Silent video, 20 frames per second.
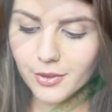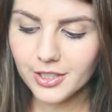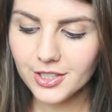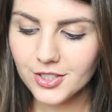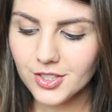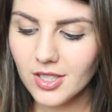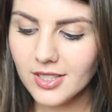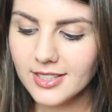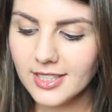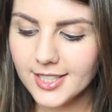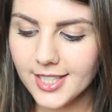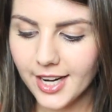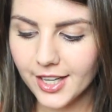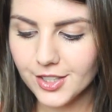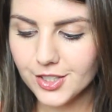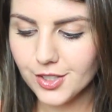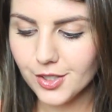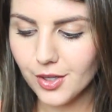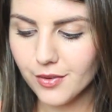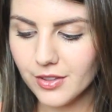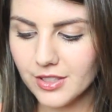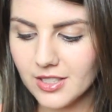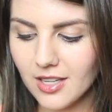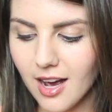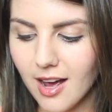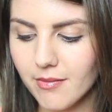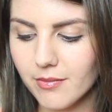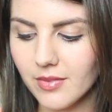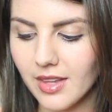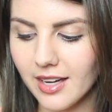moisture and detection over
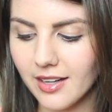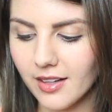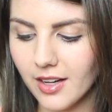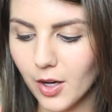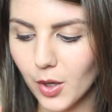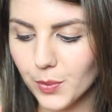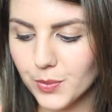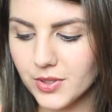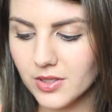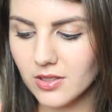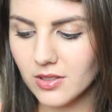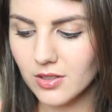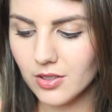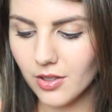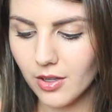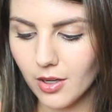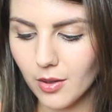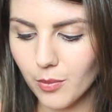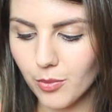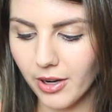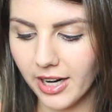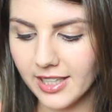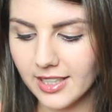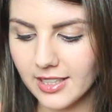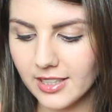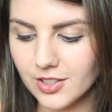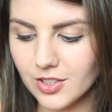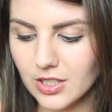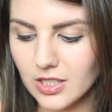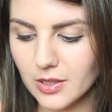time that helps deter
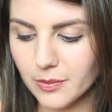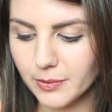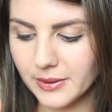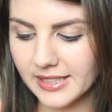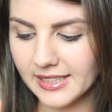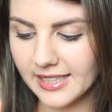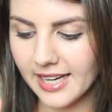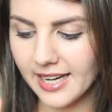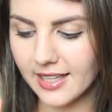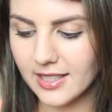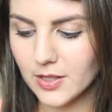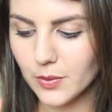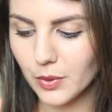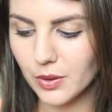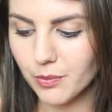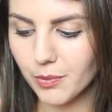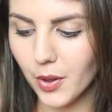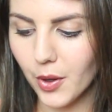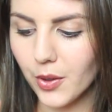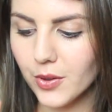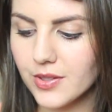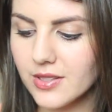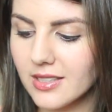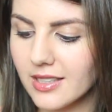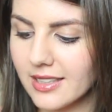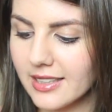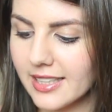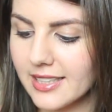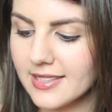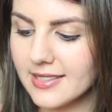breakage and split ends with
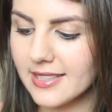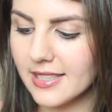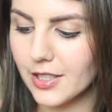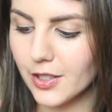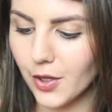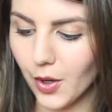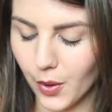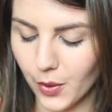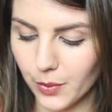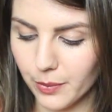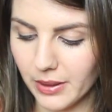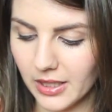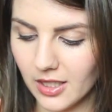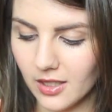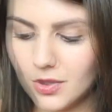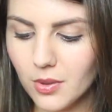post-cleansing combing.